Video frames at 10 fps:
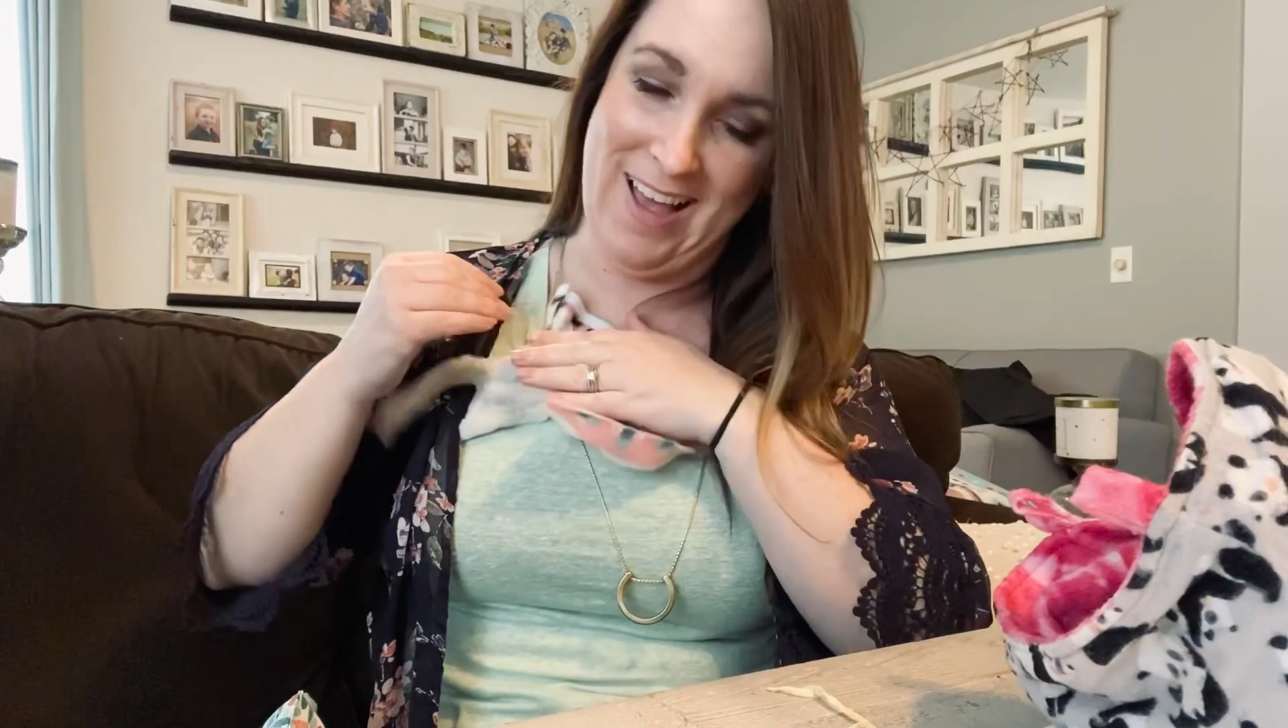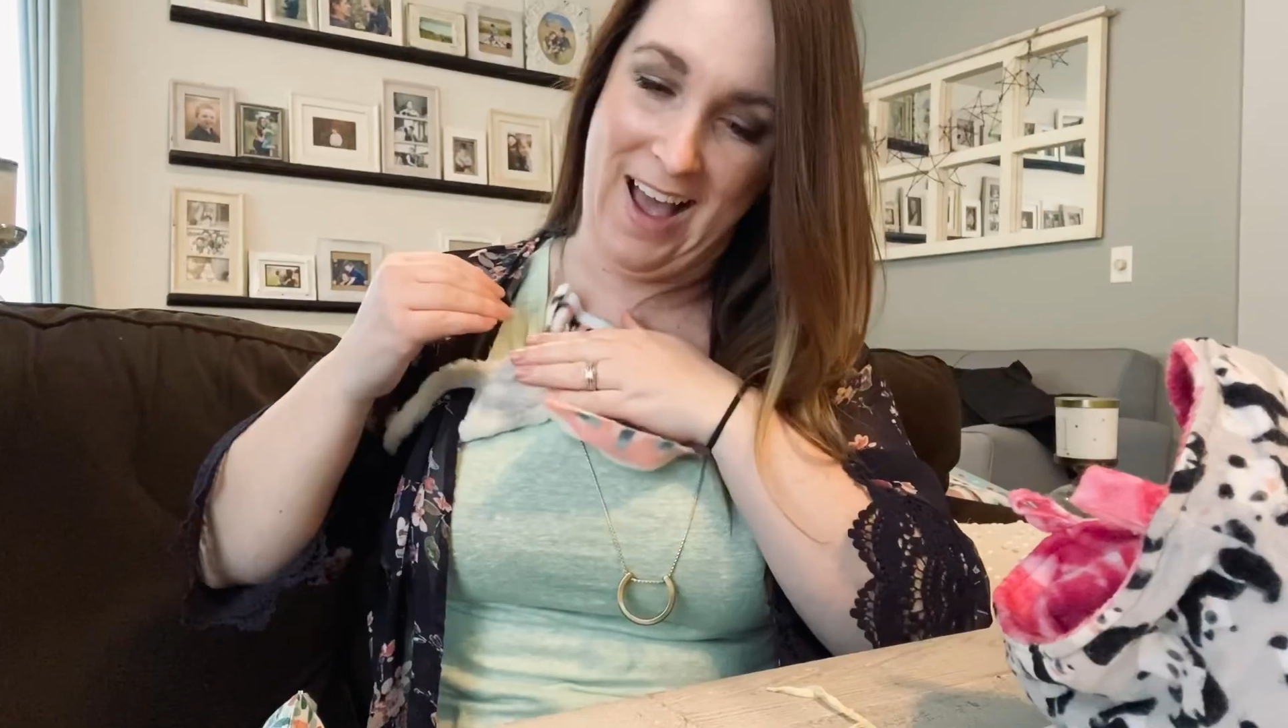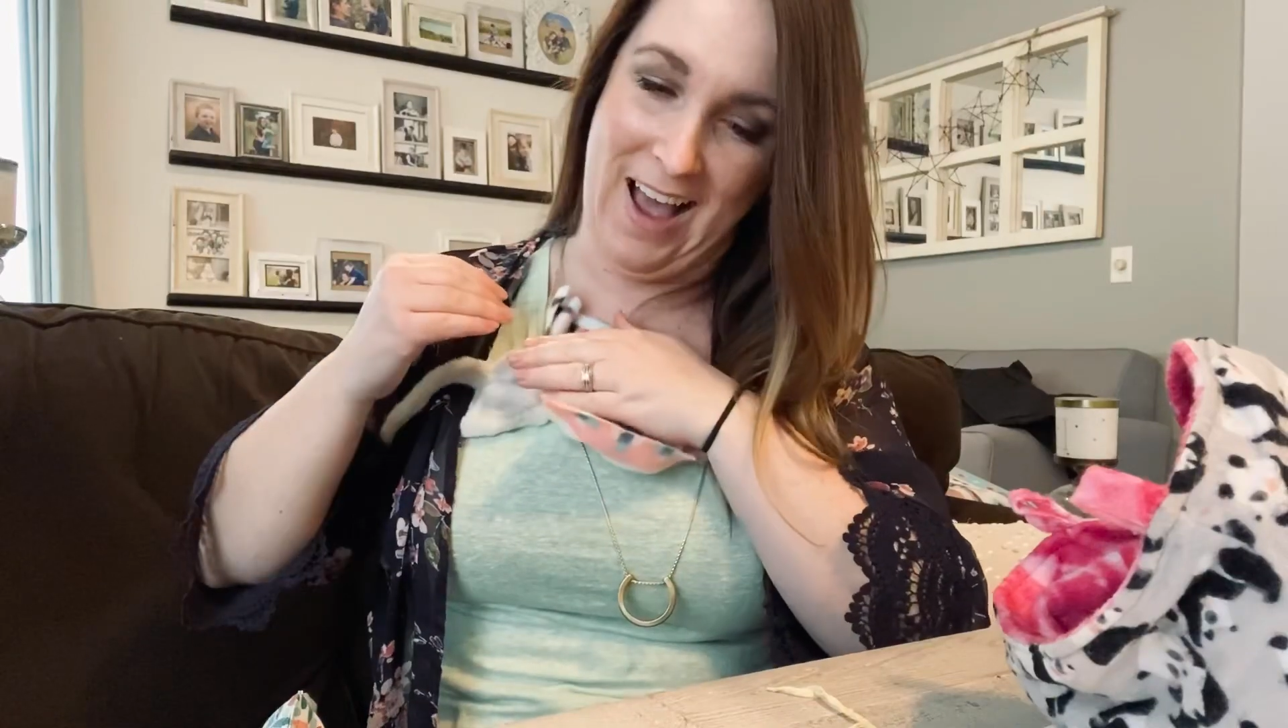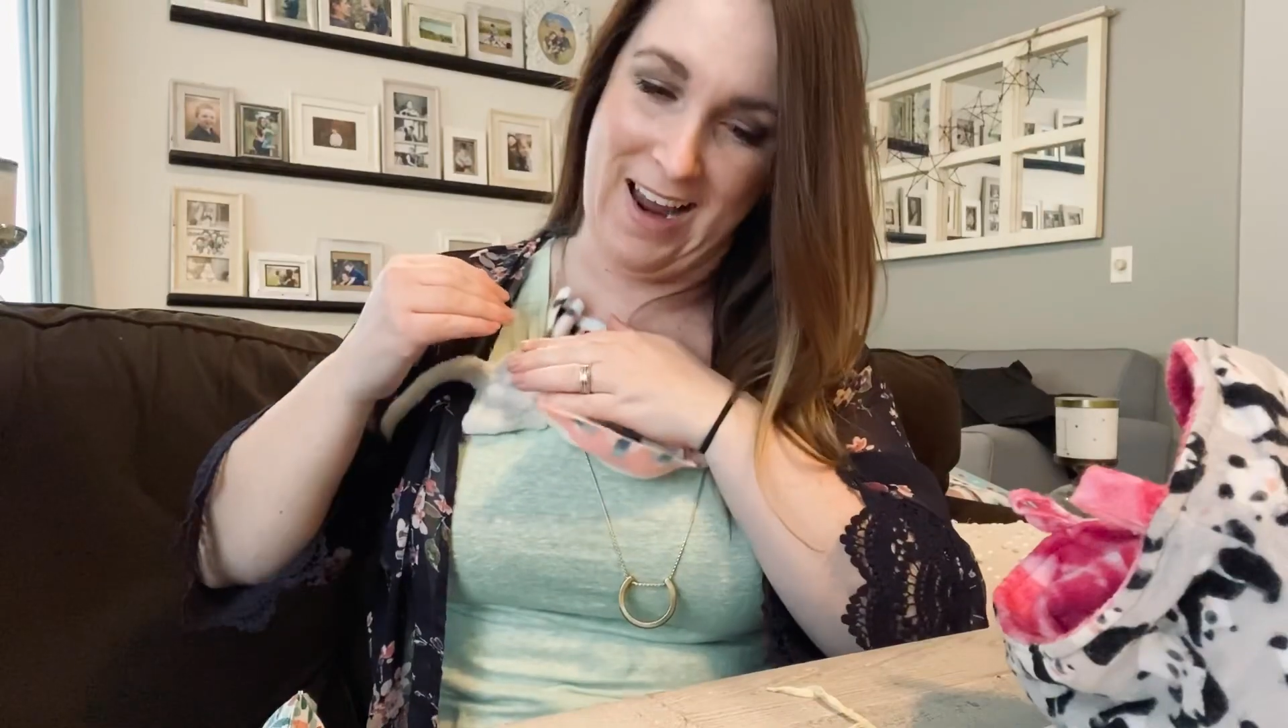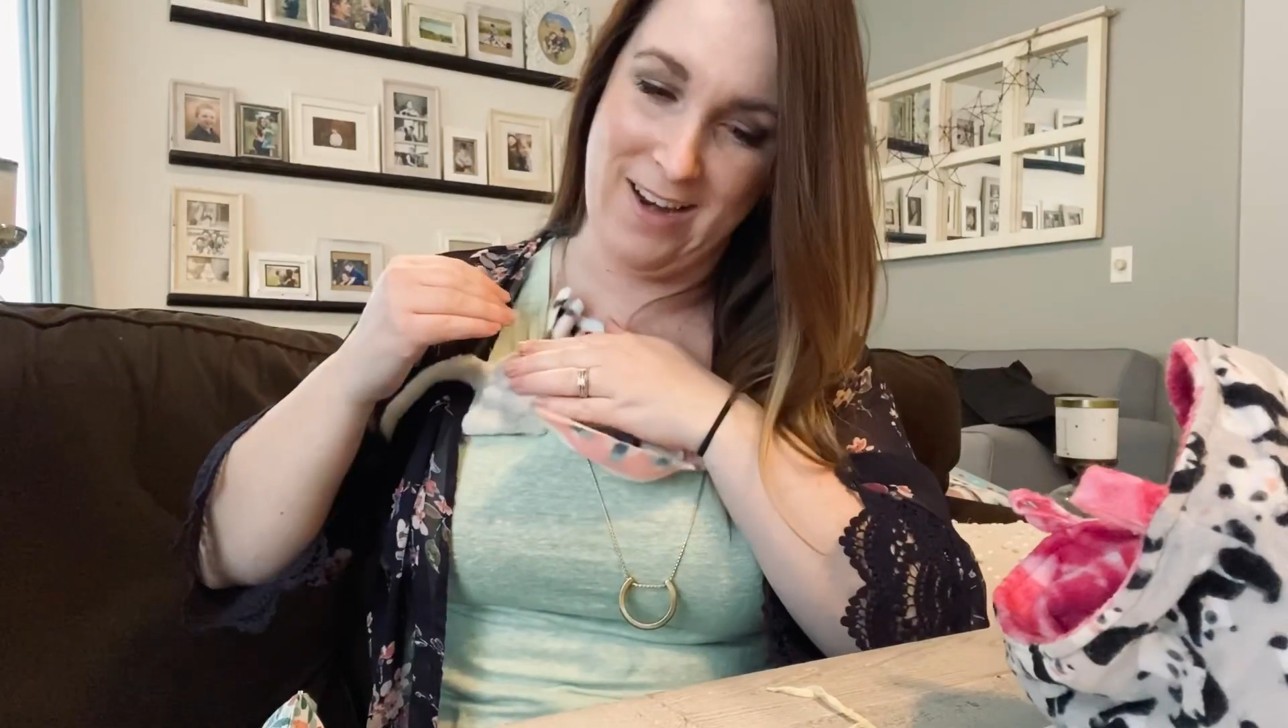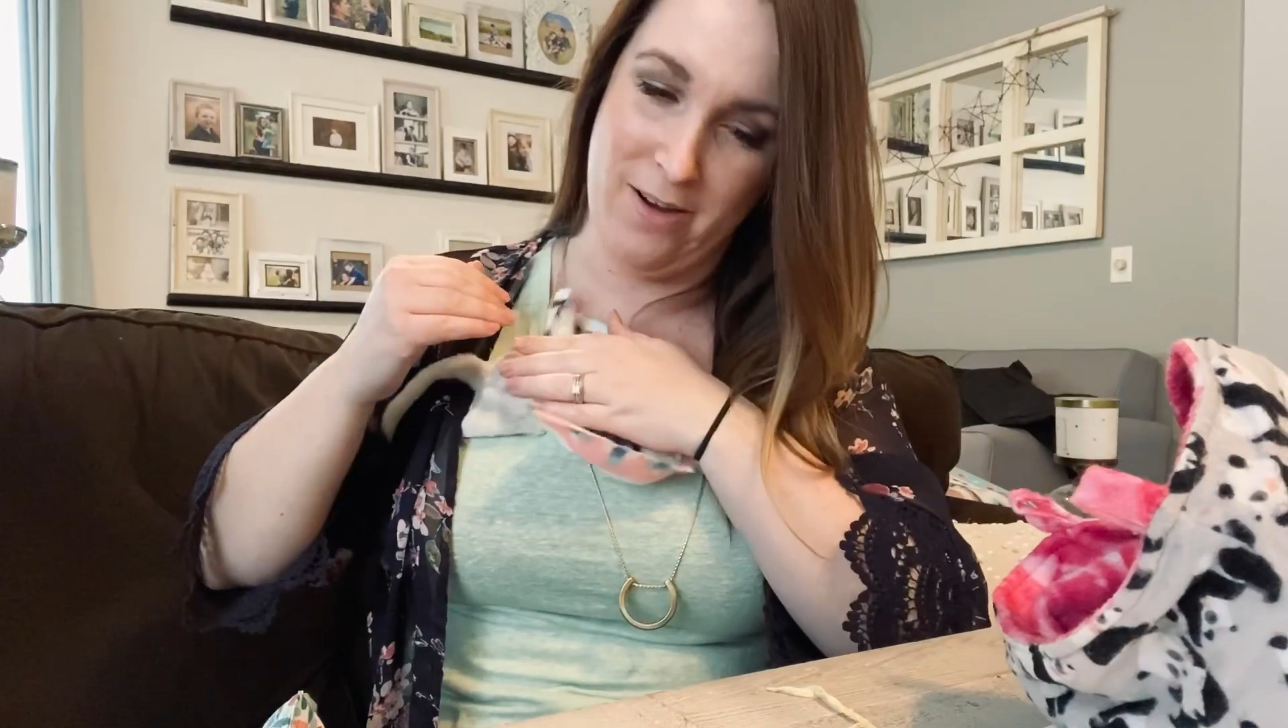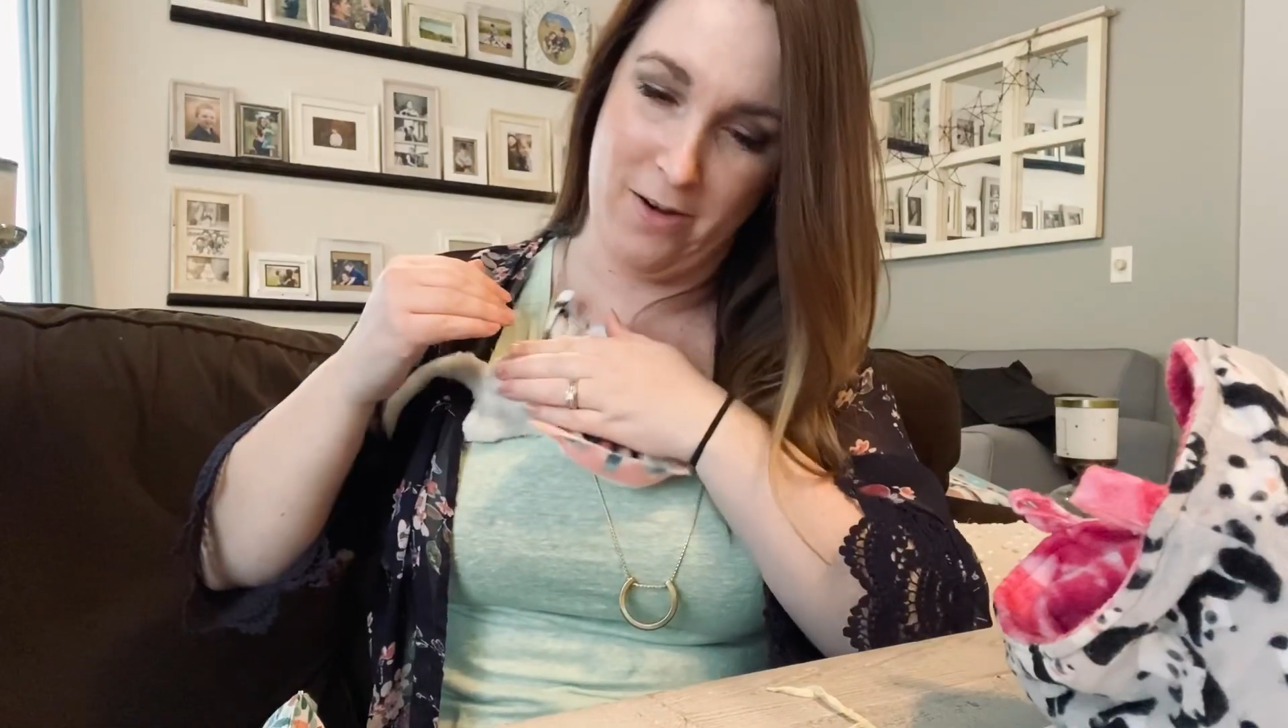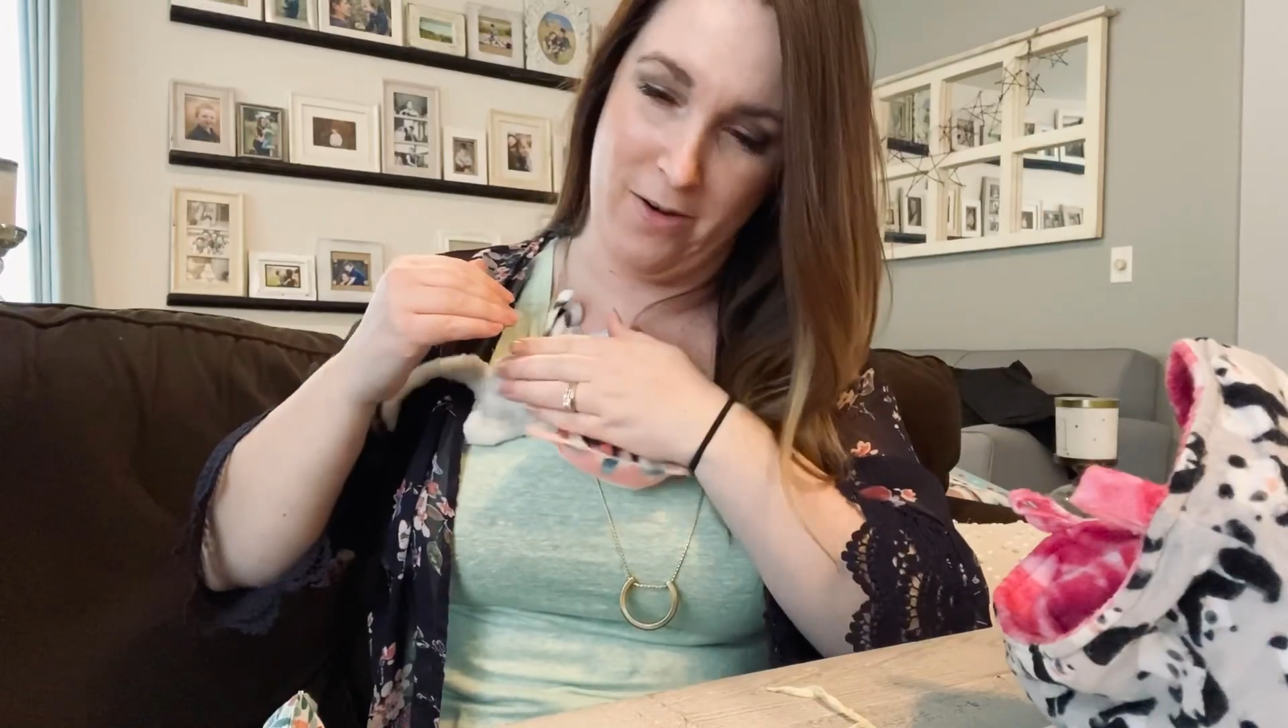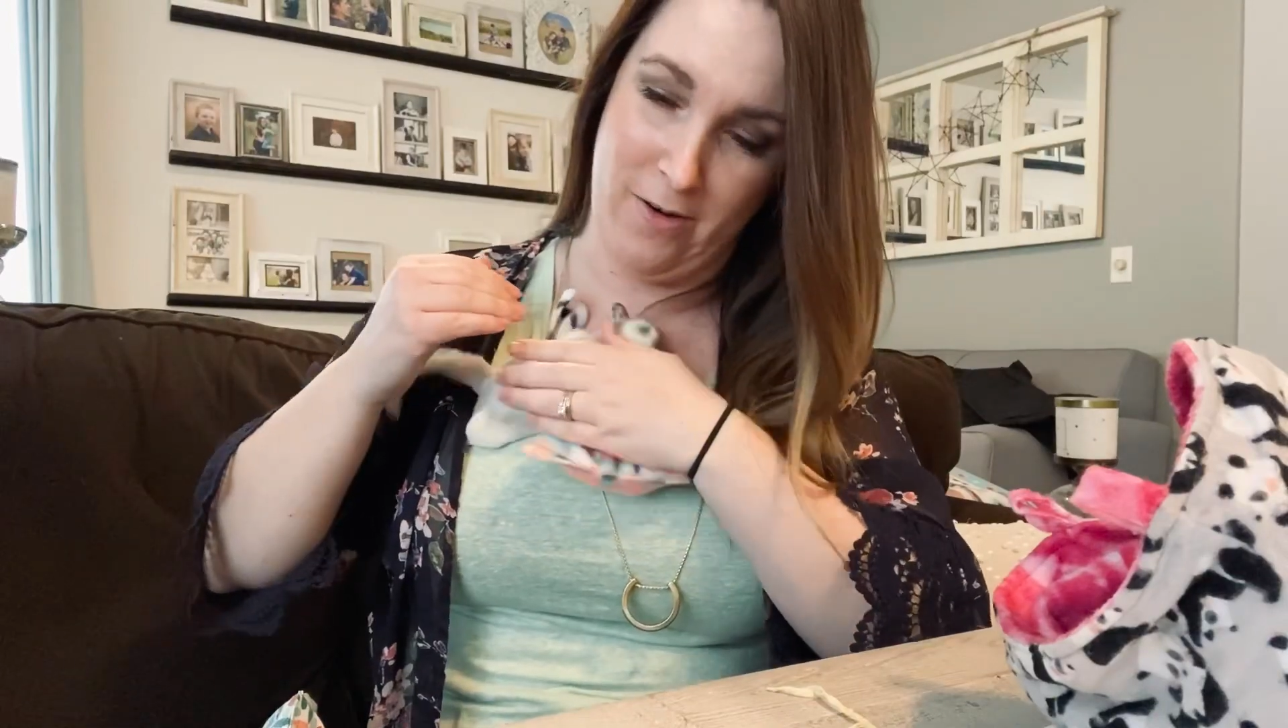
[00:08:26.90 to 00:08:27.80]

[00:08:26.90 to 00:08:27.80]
I know.